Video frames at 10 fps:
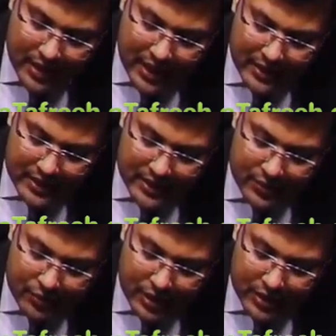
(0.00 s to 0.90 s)
and this is
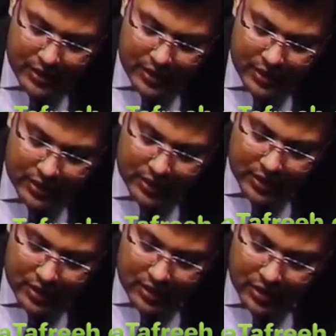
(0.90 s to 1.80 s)
what
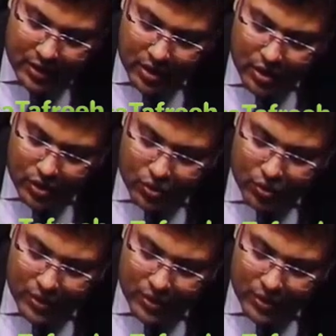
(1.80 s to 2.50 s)
the Ru